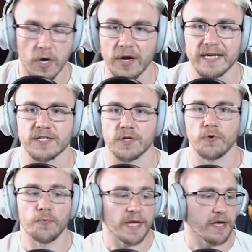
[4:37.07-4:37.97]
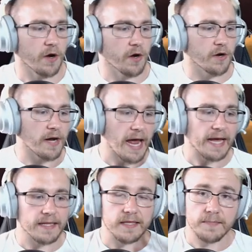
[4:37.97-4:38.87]
right, so we are
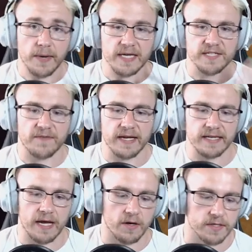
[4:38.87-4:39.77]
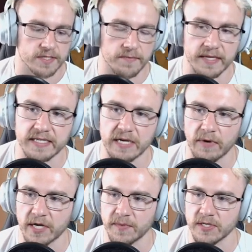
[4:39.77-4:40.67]
at the boss fight now. Some things I
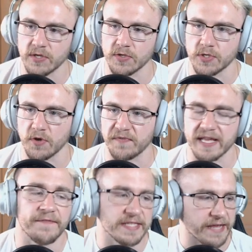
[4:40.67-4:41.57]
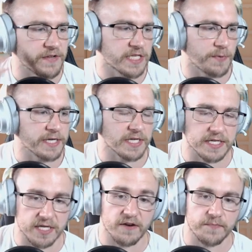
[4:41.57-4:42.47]
recommend you do if it's especially
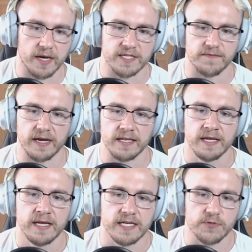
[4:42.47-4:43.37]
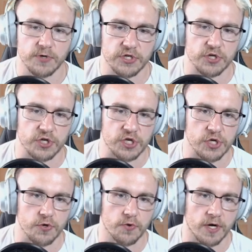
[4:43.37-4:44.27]
a tough boss fight: switch your
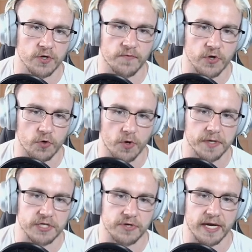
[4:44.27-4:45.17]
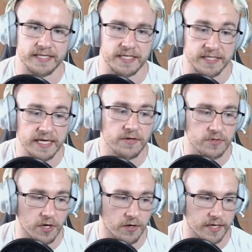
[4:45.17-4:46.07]
Q on over to heroic strike. It's a
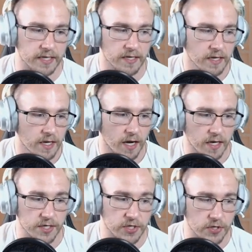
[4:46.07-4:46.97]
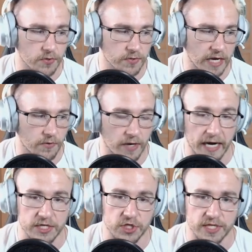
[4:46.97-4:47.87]
single target Q that will
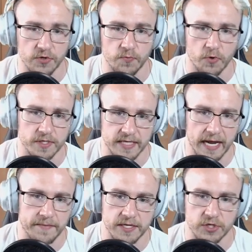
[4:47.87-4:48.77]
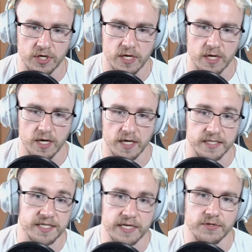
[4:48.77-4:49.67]
actually do more damage
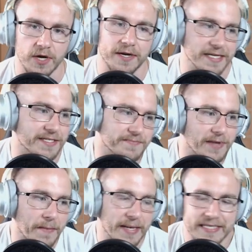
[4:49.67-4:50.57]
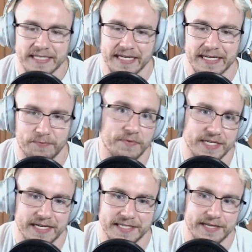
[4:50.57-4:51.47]
to single targets. I mean, just like pretty
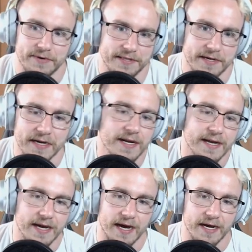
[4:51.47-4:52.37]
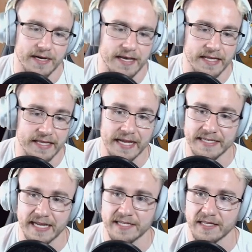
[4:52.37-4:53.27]
much like I said right there. And then
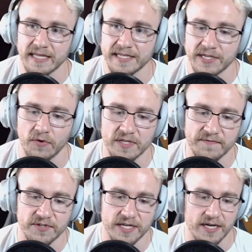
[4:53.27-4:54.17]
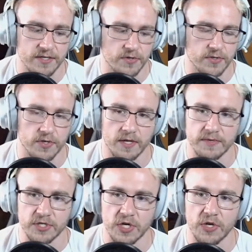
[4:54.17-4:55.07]
that's the only difference you got to do. So let
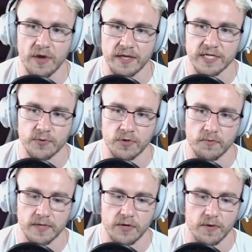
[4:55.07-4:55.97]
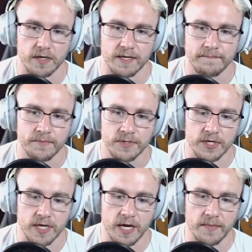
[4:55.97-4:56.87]
me show you how this would normally work.
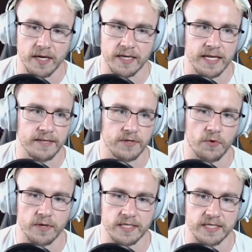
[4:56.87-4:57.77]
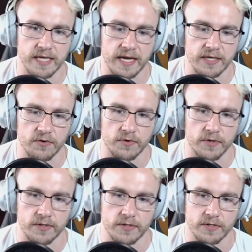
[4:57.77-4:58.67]
You come on in, you want to stack, you
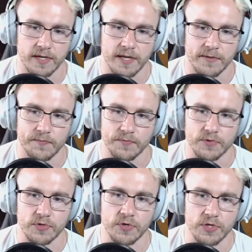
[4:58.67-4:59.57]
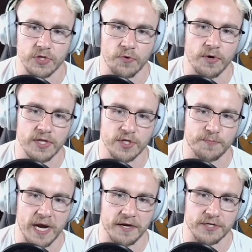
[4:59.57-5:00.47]
will You want to use
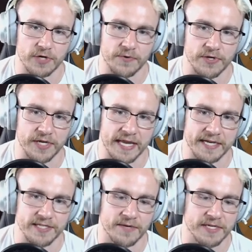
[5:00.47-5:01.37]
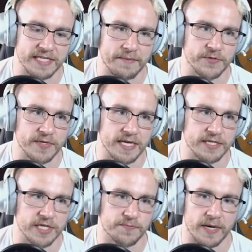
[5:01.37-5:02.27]
parrying strike when you can, because look how much damage we
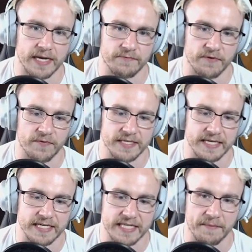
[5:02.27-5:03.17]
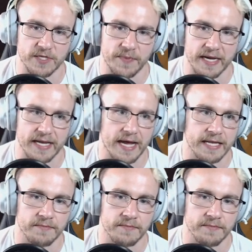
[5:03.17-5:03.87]
did just by reflecting his damage back at